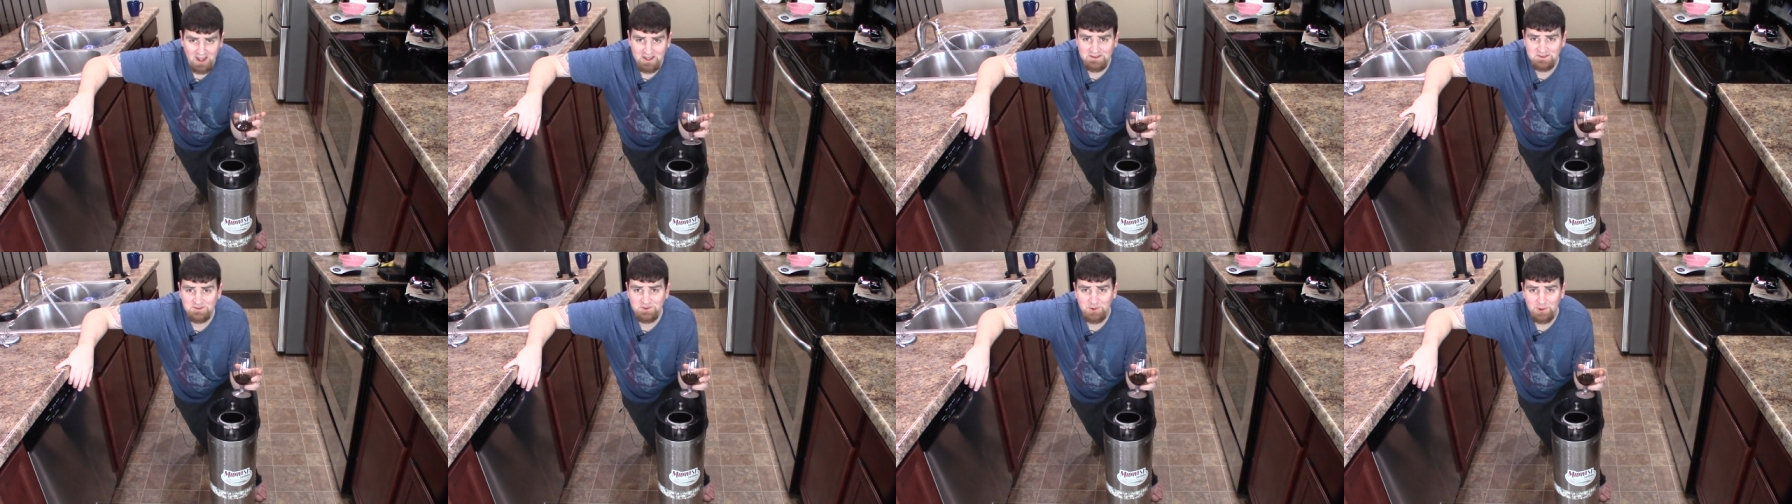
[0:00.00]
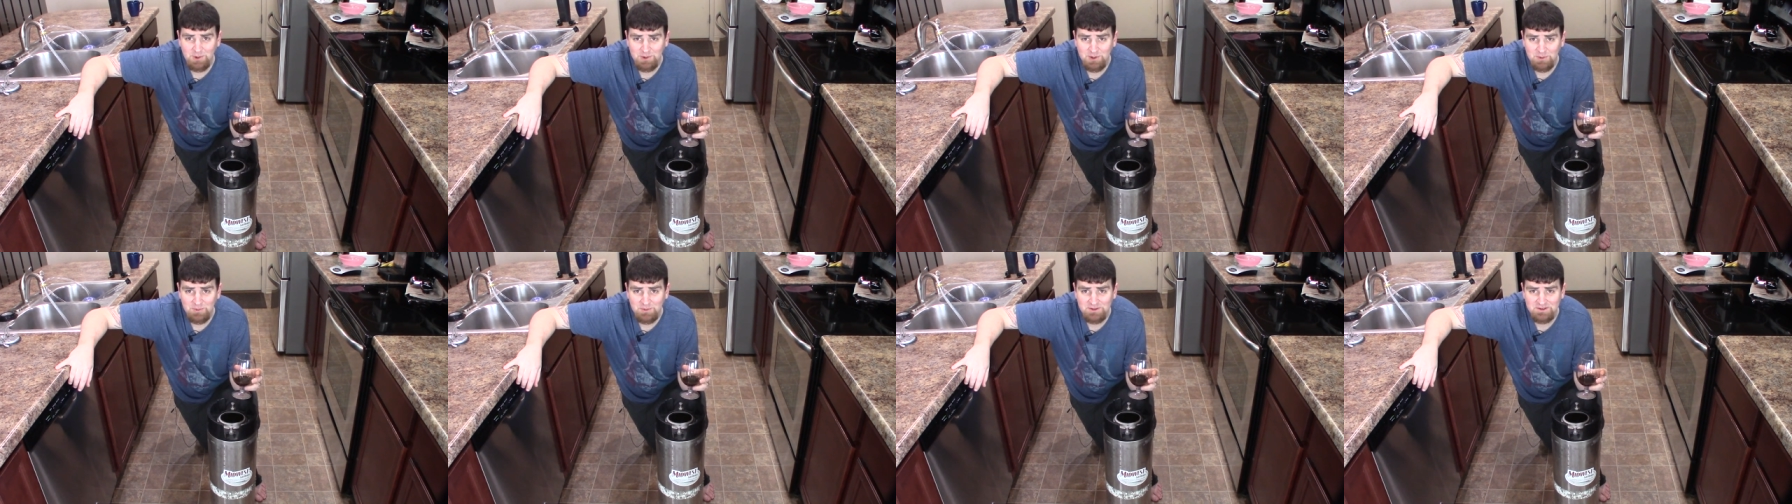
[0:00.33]
Ice
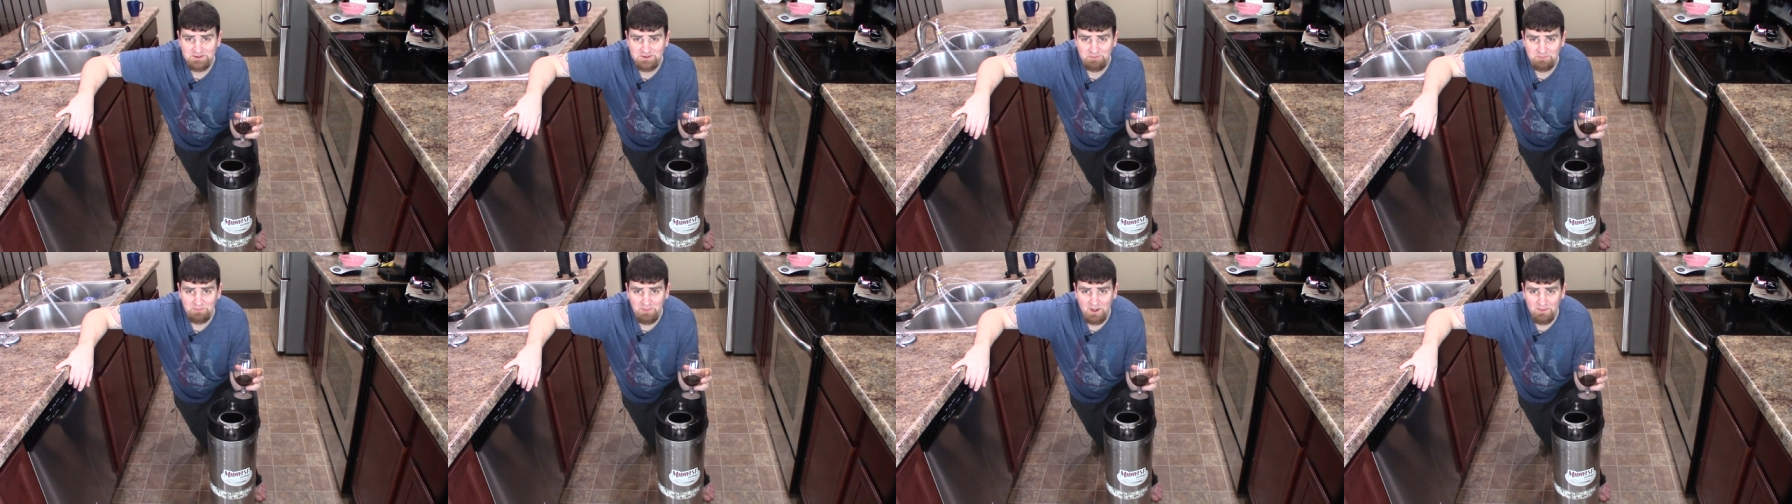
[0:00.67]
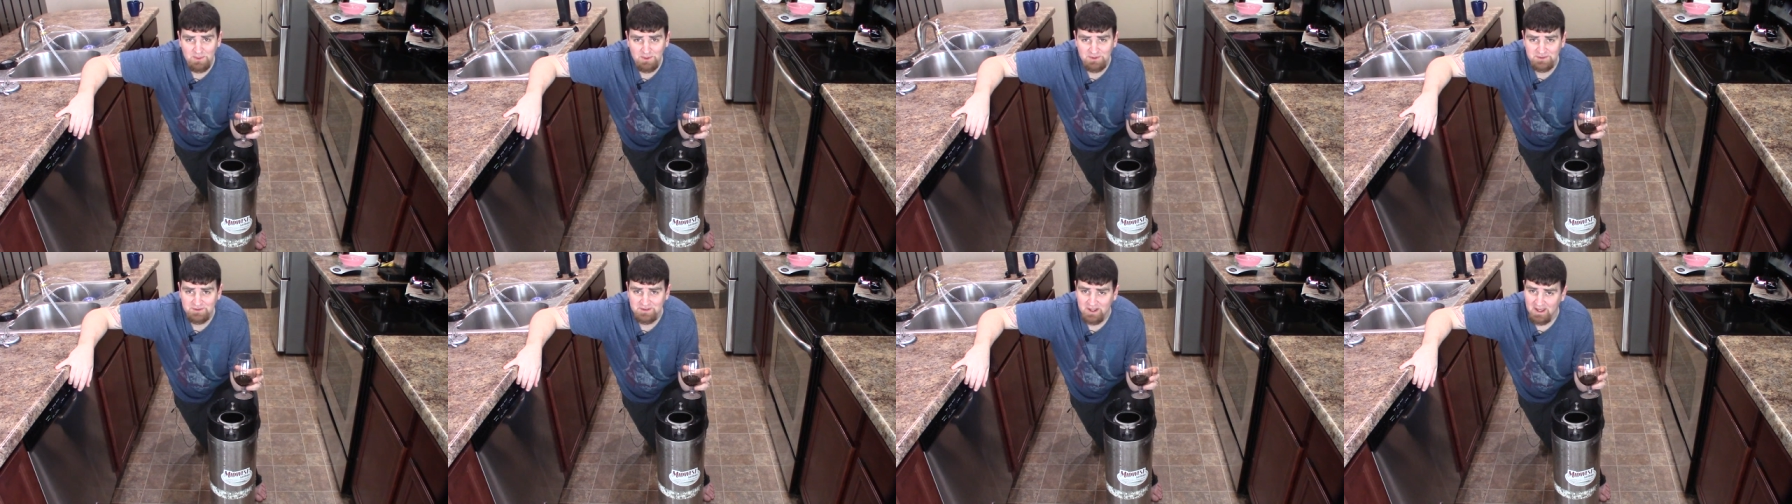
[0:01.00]
cold and with some
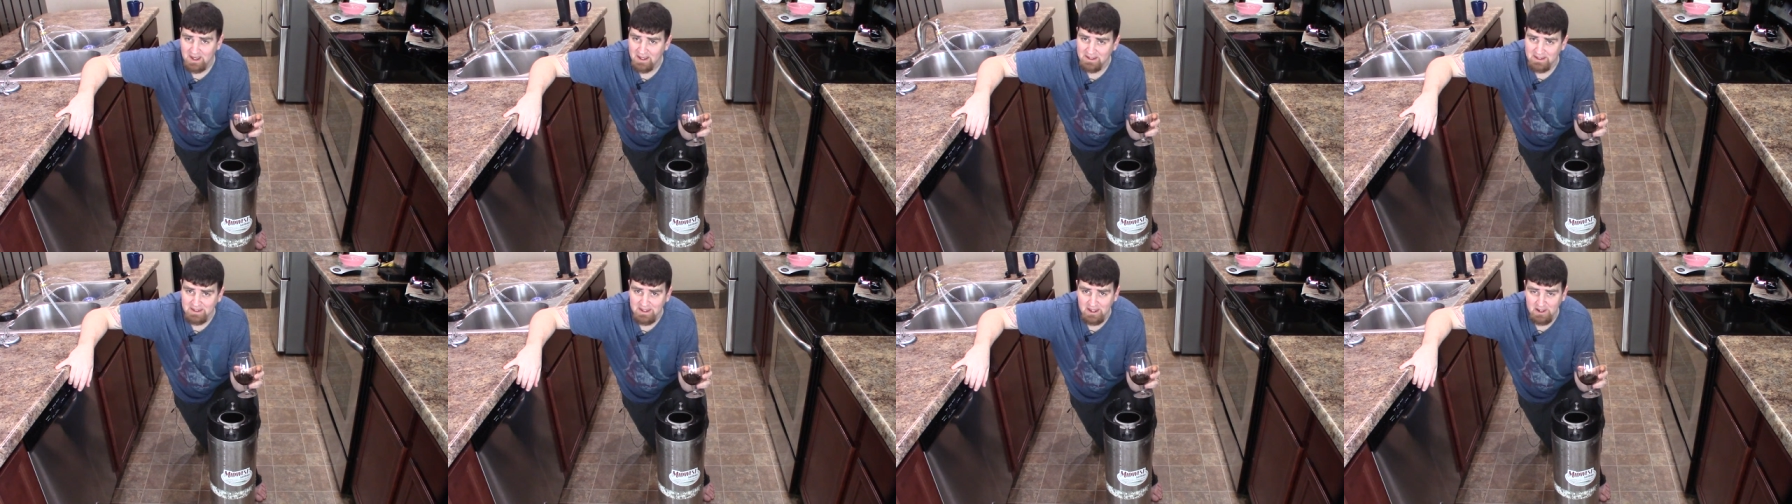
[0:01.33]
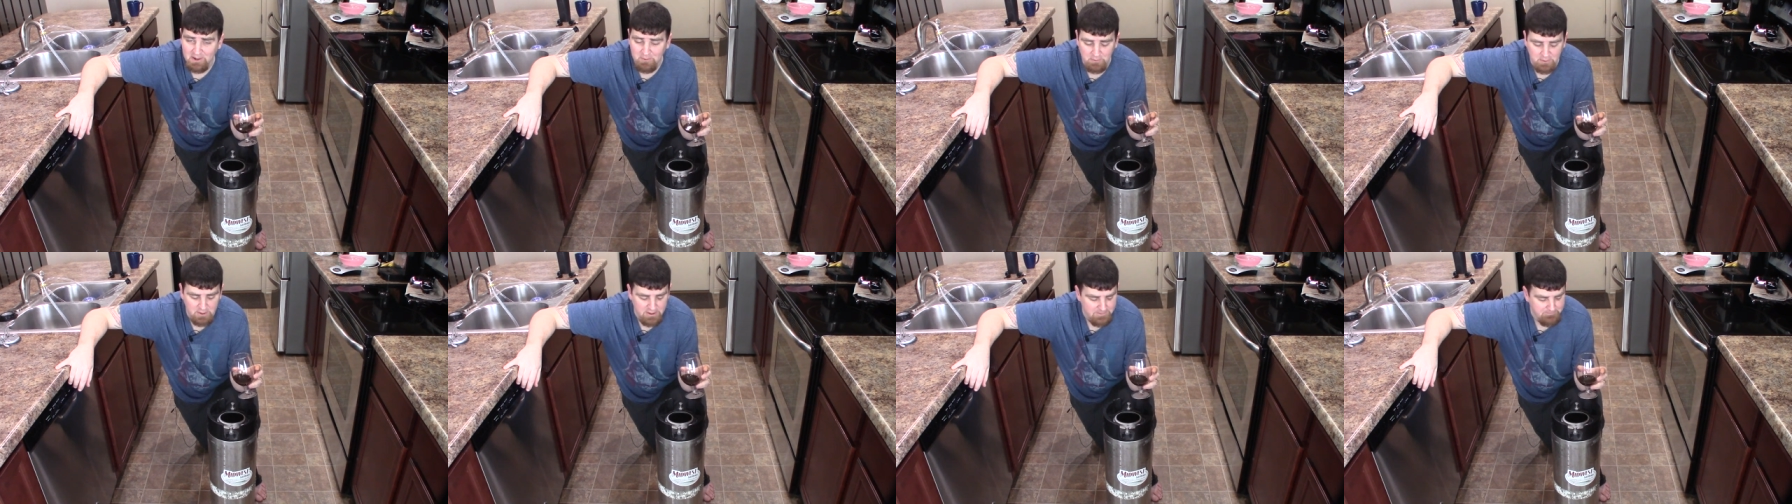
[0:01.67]
bubbles.
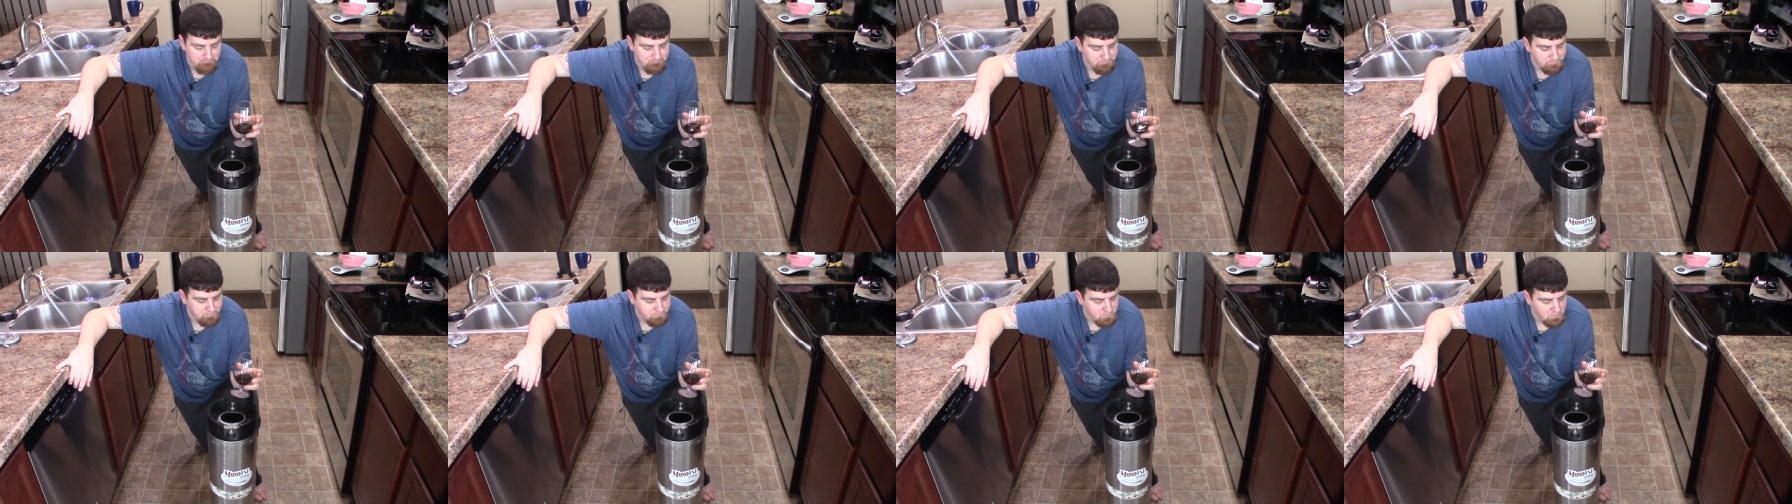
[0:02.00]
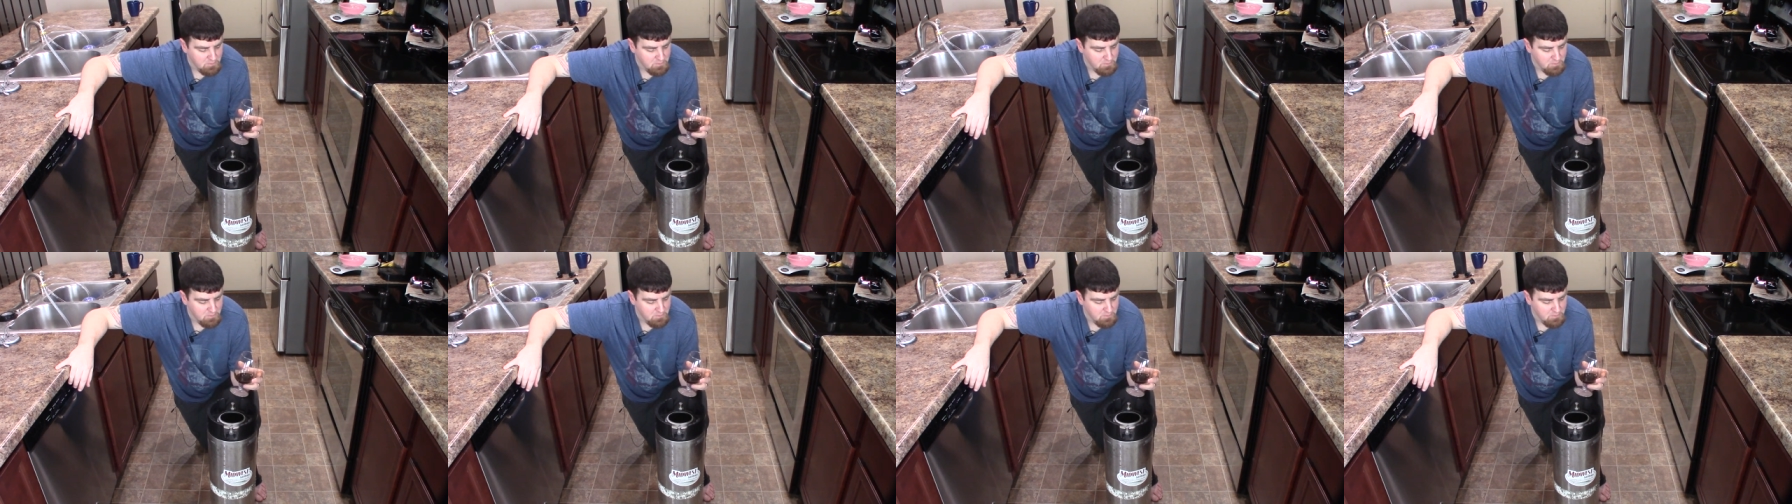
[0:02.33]
Can't wait.